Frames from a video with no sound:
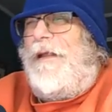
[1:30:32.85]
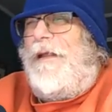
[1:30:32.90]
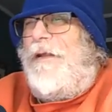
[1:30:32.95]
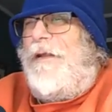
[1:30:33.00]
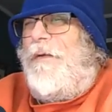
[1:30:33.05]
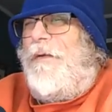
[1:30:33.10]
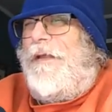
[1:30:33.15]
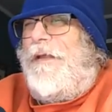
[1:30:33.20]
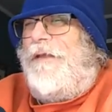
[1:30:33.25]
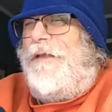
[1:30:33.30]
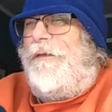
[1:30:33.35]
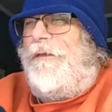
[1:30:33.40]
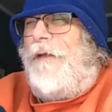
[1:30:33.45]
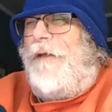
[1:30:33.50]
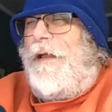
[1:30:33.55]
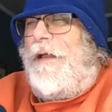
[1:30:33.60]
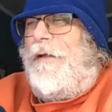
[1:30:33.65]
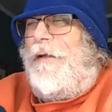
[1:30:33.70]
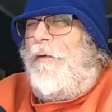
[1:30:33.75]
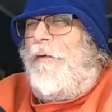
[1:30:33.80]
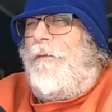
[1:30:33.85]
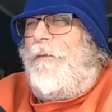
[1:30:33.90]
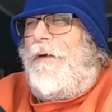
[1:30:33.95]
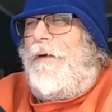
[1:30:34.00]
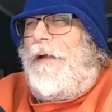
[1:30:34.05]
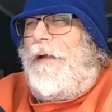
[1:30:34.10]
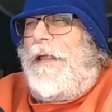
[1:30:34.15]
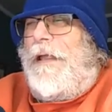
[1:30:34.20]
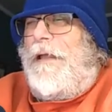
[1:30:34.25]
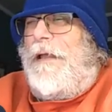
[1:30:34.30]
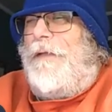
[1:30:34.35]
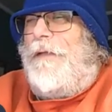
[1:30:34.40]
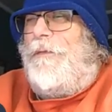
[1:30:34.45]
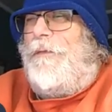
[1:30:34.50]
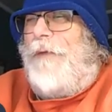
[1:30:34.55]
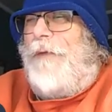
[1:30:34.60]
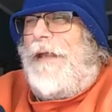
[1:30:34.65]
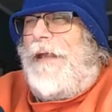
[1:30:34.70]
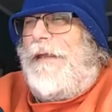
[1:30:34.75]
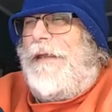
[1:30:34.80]
I know he's flying over our heads
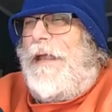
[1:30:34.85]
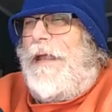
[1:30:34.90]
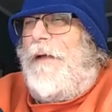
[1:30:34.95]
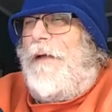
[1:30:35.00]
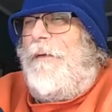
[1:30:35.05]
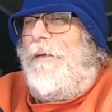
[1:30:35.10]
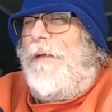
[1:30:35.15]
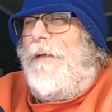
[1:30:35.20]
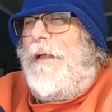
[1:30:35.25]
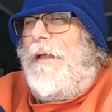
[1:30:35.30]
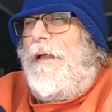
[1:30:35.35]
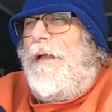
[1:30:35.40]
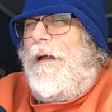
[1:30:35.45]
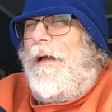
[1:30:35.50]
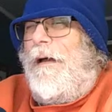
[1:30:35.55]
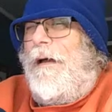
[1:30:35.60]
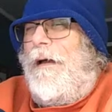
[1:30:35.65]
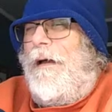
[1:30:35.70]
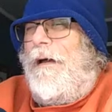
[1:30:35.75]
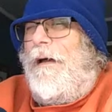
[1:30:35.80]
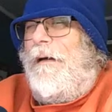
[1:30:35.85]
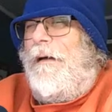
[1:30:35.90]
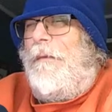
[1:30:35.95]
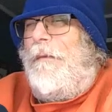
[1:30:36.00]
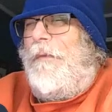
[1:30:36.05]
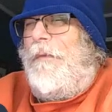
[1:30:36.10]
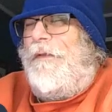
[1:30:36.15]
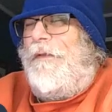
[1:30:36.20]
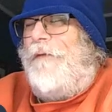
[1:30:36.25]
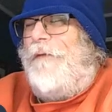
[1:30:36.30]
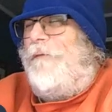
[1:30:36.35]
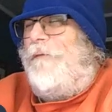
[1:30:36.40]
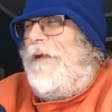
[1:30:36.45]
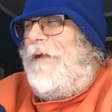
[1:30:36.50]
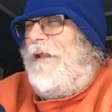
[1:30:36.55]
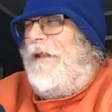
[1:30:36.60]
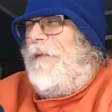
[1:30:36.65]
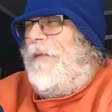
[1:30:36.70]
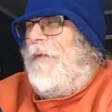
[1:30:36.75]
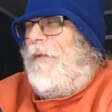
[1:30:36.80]
right now, uh, but the
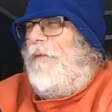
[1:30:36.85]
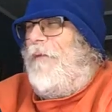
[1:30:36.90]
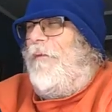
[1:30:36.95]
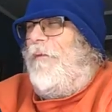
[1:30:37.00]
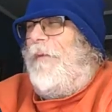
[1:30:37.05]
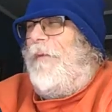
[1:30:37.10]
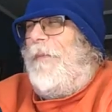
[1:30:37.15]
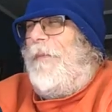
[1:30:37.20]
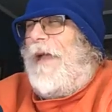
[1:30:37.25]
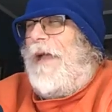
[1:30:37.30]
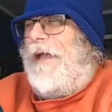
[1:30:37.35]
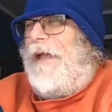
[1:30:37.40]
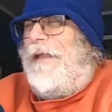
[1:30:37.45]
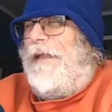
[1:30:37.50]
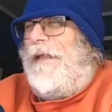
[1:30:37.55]
Friendly Men will be back in